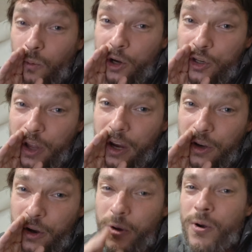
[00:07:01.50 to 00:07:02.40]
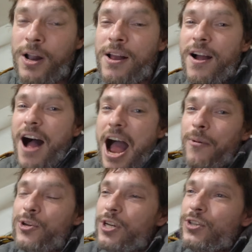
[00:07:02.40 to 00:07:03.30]
which they do,
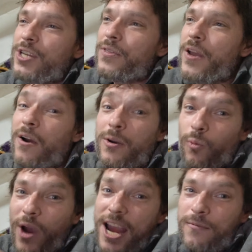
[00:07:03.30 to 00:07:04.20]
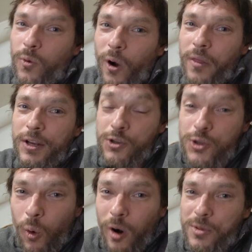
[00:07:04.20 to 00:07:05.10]
I would just sit there and wait for one of these
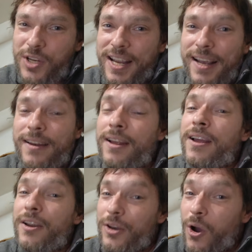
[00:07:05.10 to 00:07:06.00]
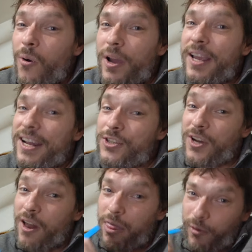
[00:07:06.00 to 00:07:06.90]
storms to hit, knowing it's
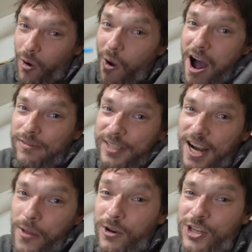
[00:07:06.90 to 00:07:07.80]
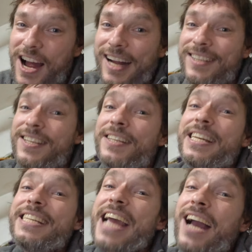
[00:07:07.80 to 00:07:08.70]
going to throw off the other side's
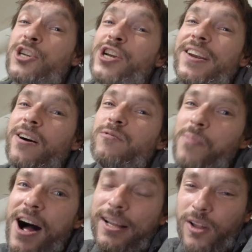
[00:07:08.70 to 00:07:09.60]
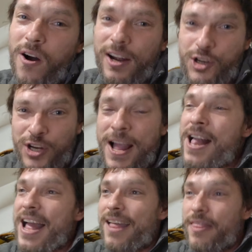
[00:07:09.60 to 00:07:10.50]
detection of my launch.
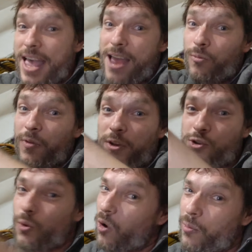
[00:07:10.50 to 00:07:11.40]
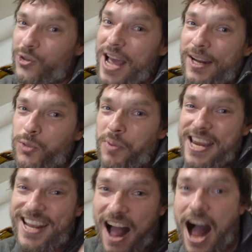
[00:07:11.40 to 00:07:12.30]
And then when the storm was at its
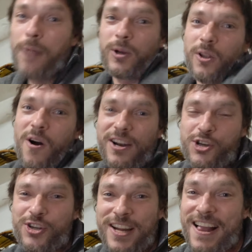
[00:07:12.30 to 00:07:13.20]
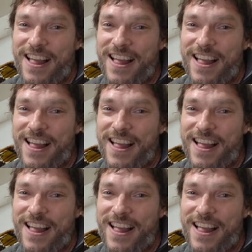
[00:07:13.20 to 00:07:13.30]
peak, I would launch.